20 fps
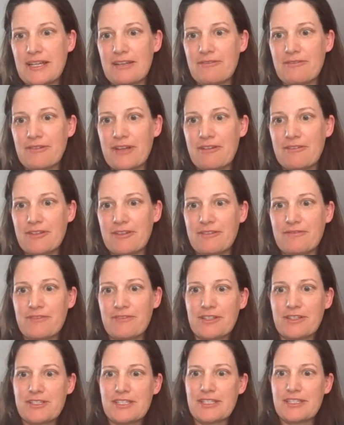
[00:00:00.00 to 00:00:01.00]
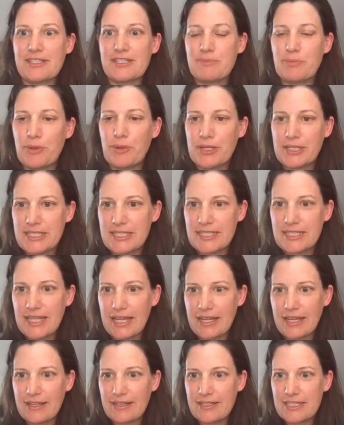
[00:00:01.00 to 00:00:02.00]
on rounded versus pointed
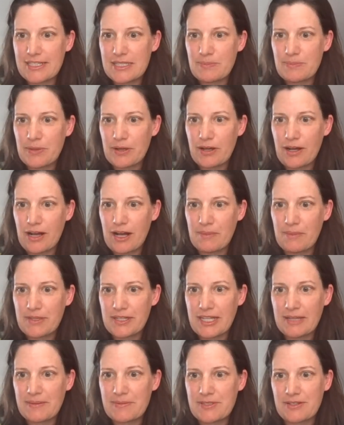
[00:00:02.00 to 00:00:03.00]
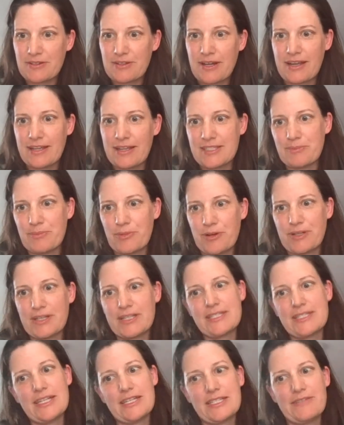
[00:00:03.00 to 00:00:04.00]
tails, but common names are not as important
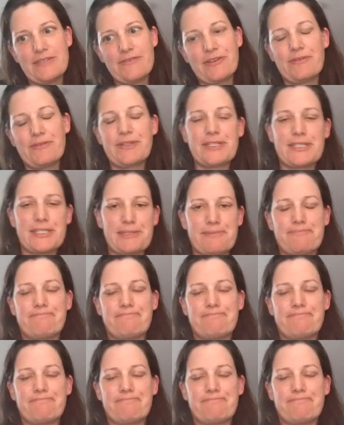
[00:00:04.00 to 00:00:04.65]
as scientific ones.